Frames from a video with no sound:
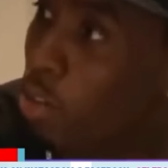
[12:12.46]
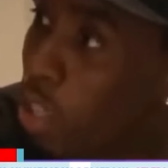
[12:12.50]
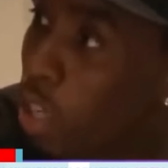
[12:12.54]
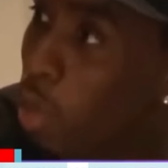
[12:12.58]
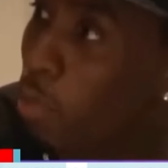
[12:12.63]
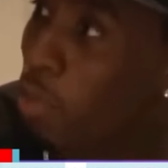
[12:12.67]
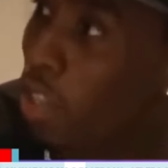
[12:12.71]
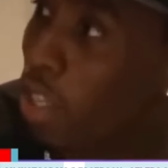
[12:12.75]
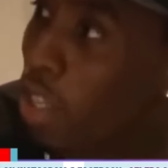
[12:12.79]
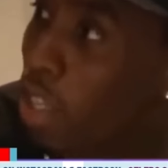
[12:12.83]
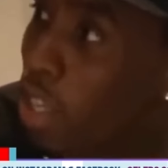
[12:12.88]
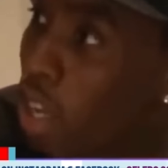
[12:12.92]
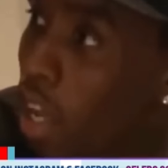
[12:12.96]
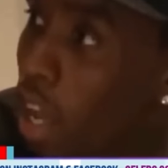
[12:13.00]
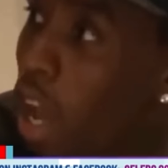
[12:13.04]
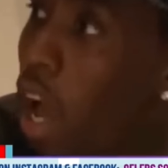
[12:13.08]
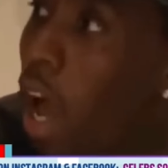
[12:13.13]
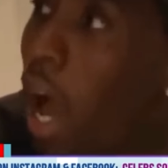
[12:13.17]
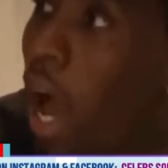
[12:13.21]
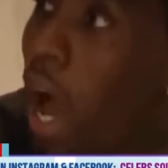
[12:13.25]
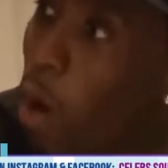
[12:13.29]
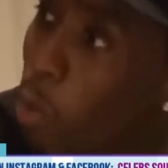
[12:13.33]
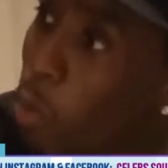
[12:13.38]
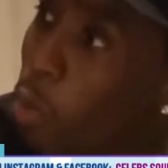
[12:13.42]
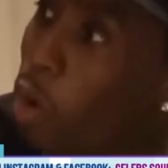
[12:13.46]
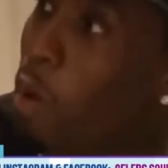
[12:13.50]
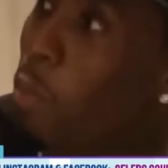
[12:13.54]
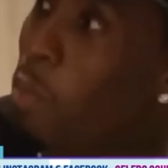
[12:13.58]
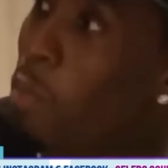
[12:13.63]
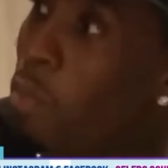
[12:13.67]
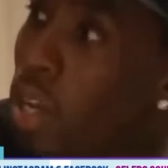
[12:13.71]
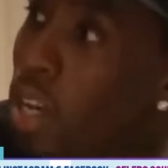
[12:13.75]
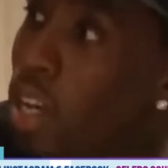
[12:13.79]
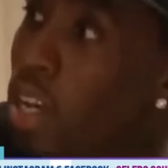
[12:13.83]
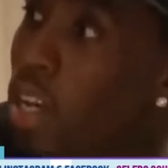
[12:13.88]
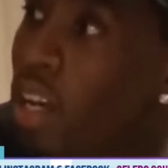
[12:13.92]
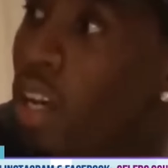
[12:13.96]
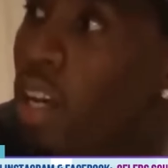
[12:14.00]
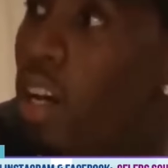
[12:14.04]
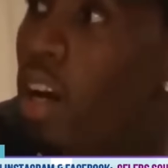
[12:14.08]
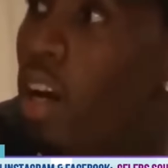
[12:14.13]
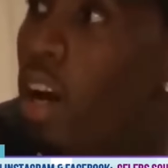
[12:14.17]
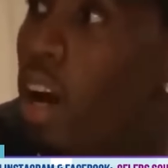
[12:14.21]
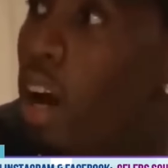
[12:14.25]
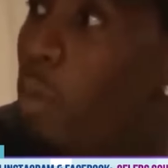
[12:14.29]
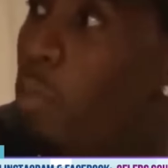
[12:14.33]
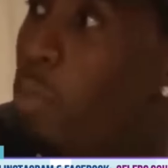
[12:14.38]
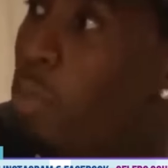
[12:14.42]
Something. I want me
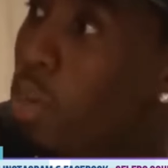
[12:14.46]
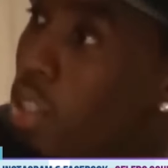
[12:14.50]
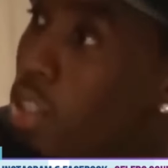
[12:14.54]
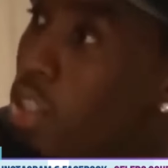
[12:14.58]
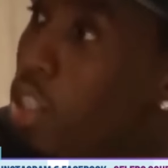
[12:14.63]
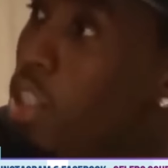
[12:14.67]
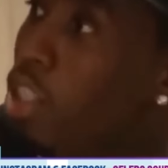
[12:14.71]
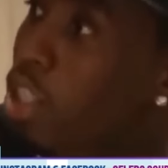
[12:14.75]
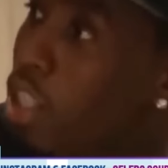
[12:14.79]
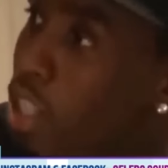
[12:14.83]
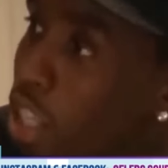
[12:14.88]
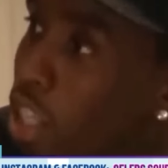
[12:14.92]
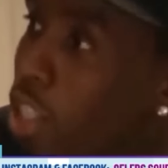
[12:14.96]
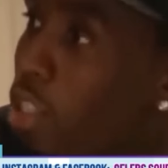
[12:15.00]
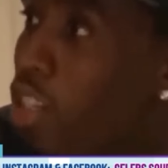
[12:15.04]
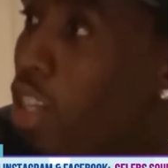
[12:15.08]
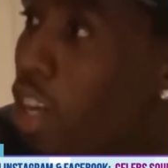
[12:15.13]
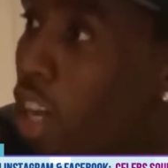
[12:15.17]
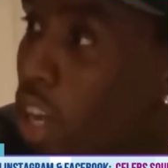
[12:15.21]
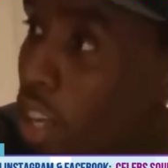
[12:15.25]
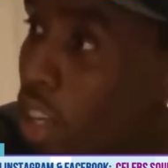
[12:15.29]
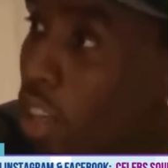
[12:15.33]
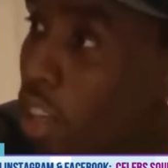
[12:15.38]
a piece of cheesecake.